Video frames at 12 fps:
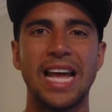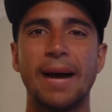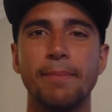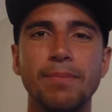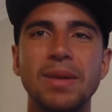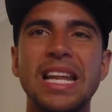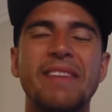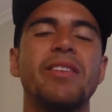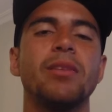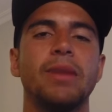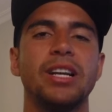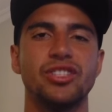I'm
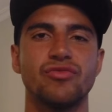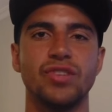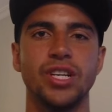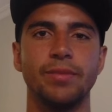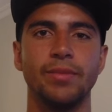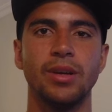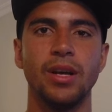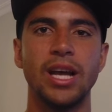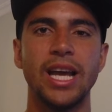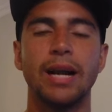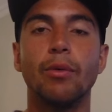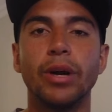living my dream
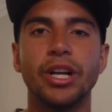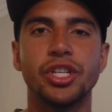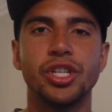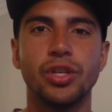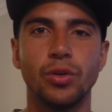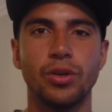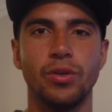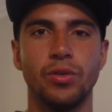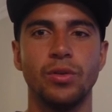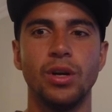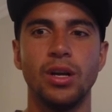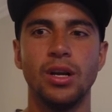and I want to show
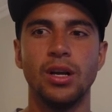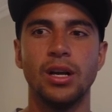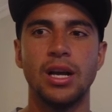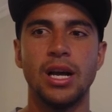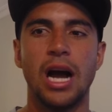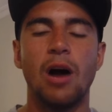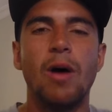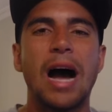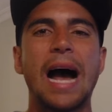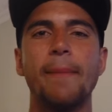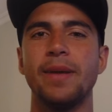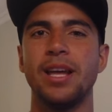you how
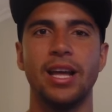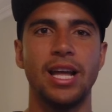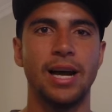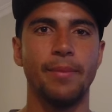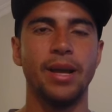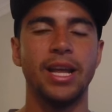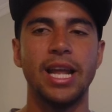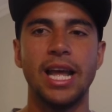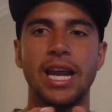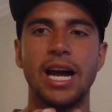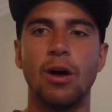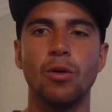happy I am and,
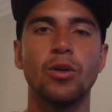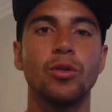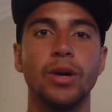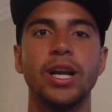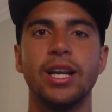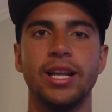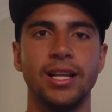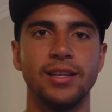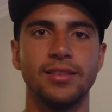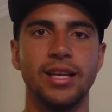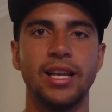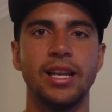and how great it
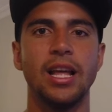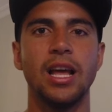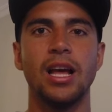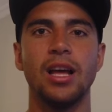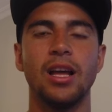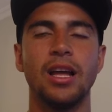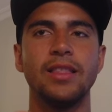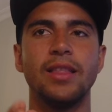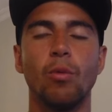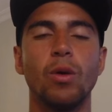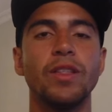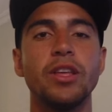is and
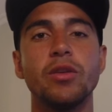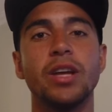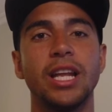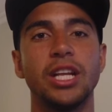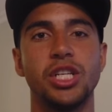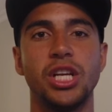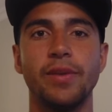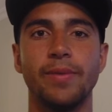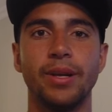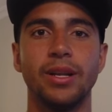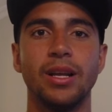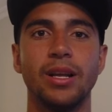the way that you can achieve
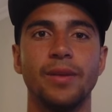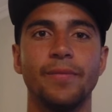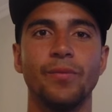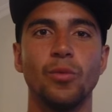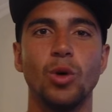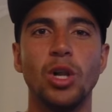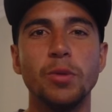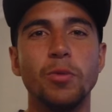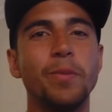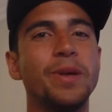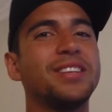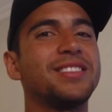it well, it
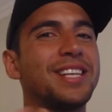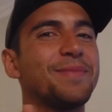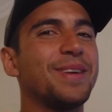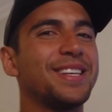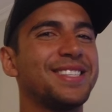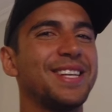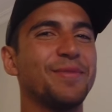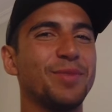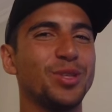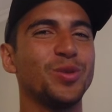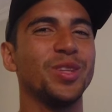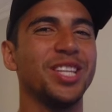will be step by step
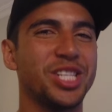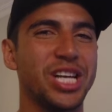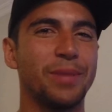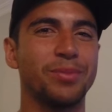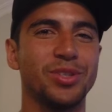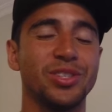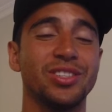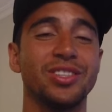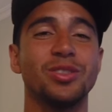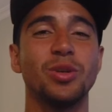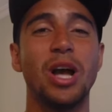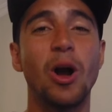between the chapters,
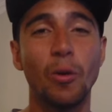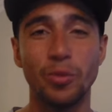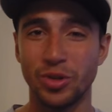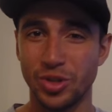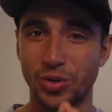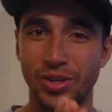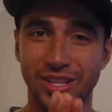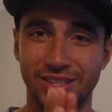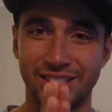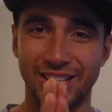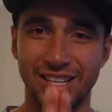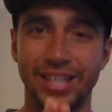so I hope you enjoy
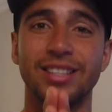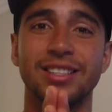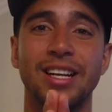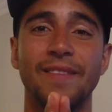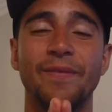this a lot.